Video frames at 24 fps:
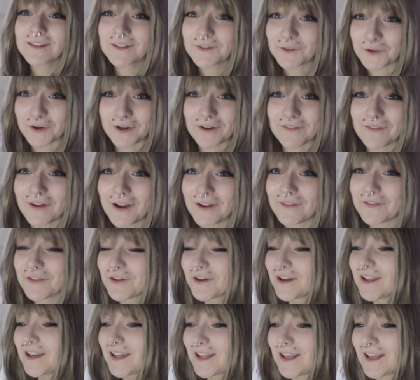25
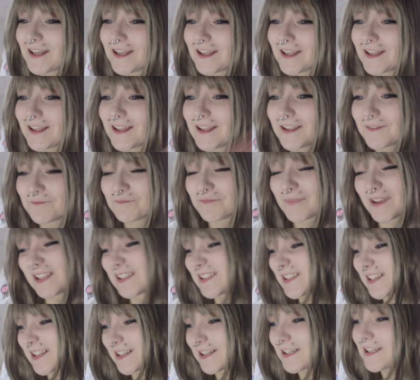quid,
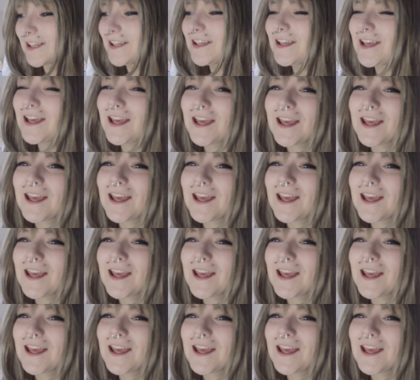basically,